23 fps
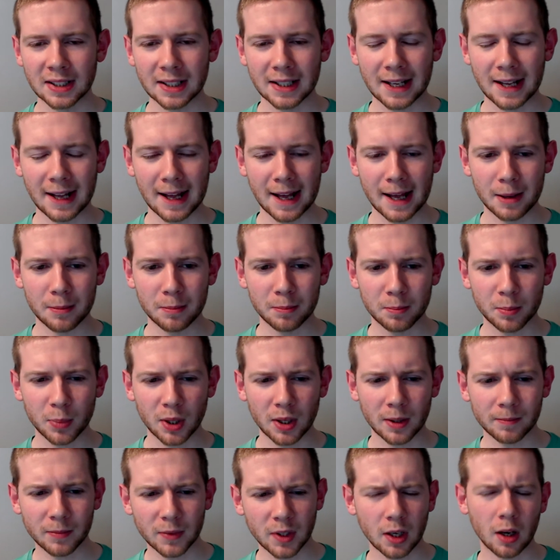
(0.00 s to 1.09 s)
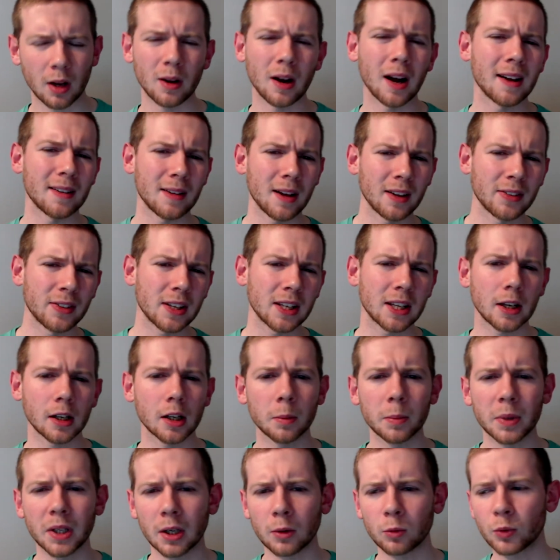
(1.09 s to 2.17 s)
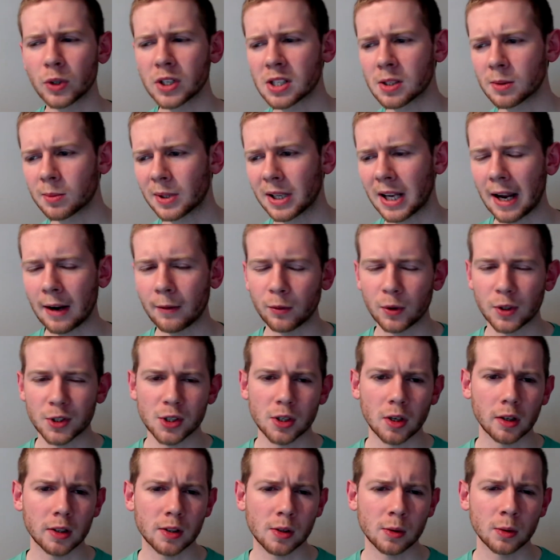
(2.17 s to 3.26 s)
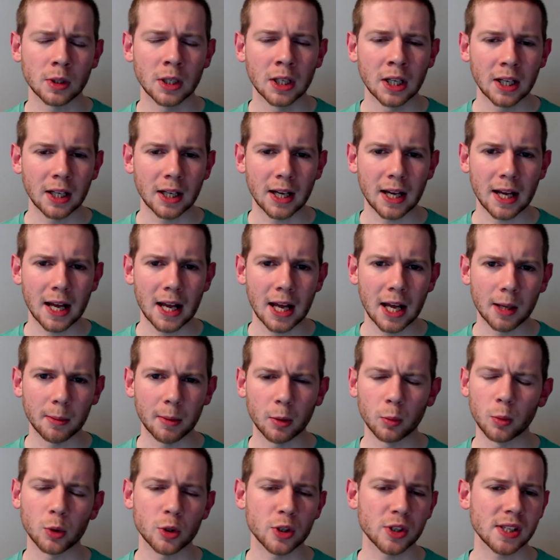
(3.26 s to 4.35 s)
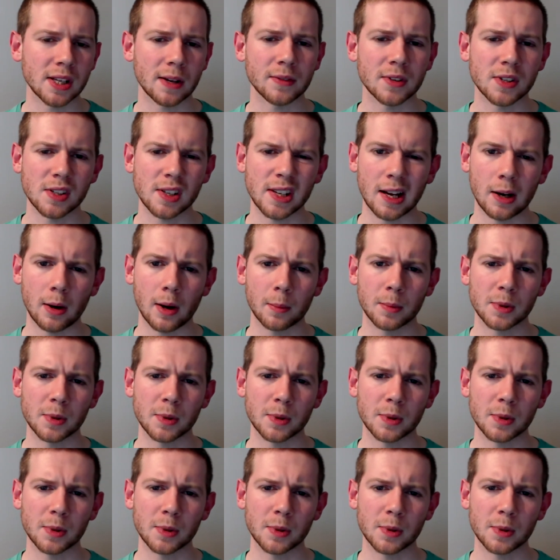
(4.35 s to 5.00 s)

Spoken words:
But you know, I think it could be a reasonably average title, and we'll just have to see how